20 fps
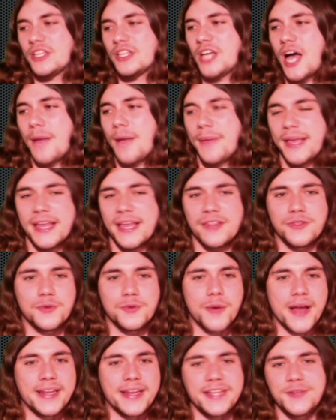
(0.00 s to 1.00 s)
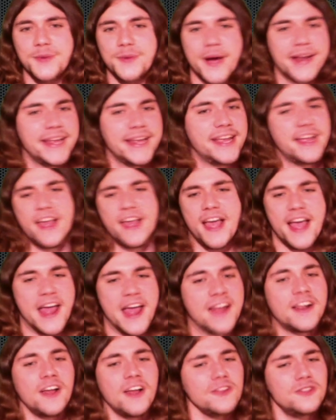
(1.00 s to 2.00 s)
coming in 2020.
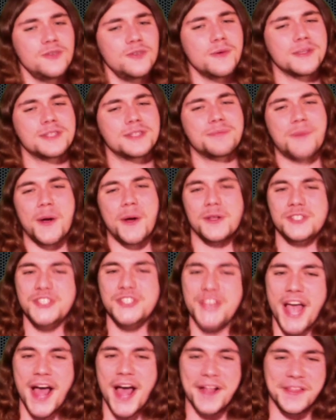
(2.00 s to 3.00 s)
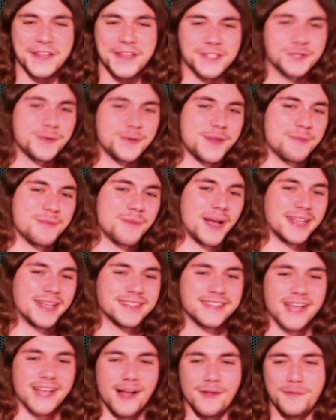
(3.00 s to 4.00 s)
And I'll do a small challenge with
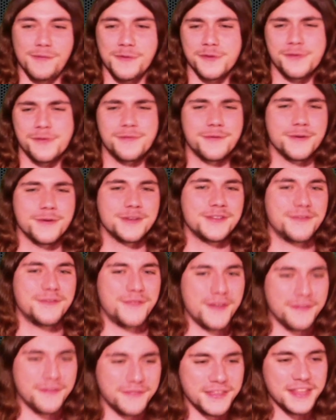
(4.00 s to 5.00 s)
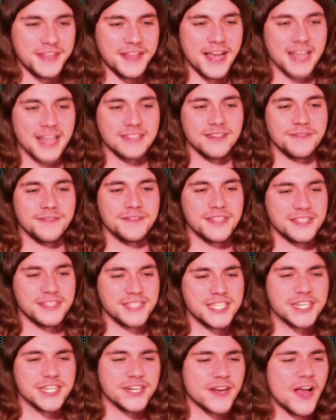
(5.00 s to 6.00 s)
myself for the first 50 days of
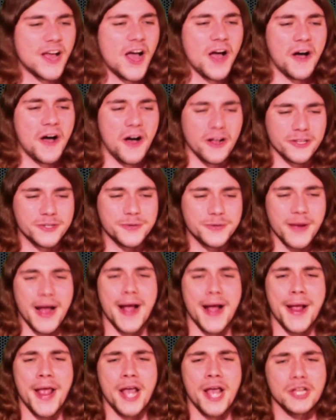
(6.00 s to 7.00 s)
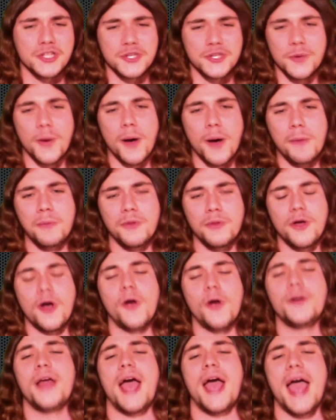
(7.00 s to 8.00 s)
this year. I'll try to
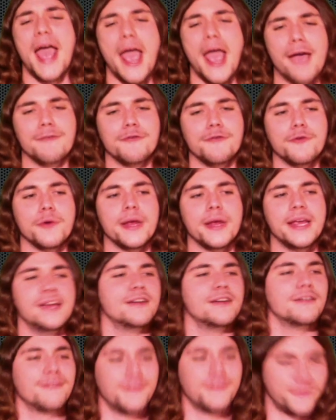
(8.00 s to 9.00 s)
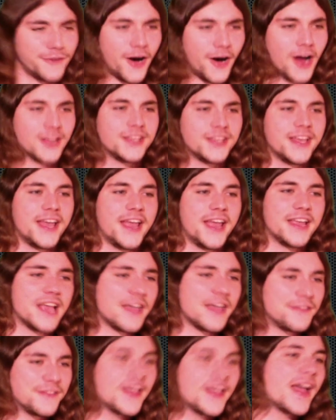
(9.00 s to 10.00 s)
upload every fucking
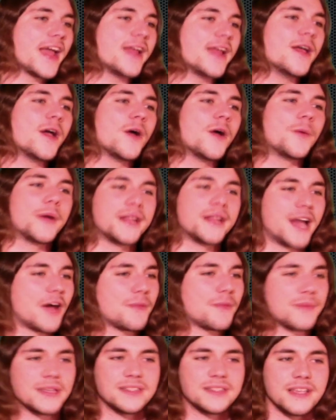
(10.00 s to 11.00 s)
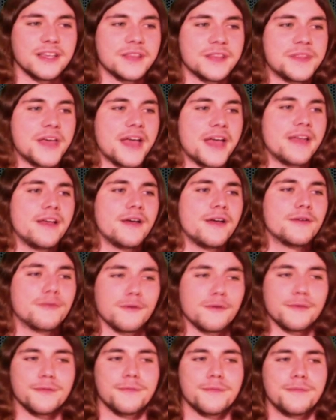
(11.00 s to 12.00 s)
day without missing a day
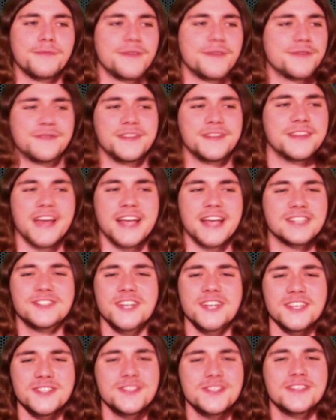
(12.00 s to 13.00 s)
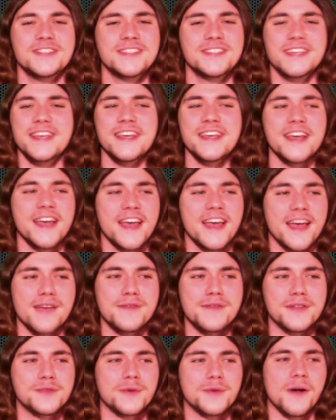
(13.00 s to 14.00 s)
for 50 days just to see
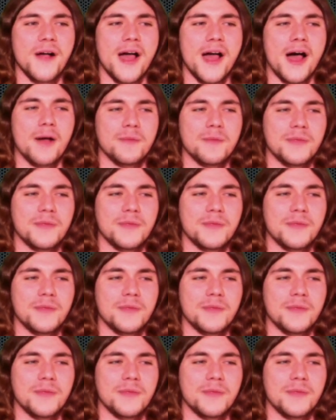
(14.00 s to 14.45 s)
if it will help,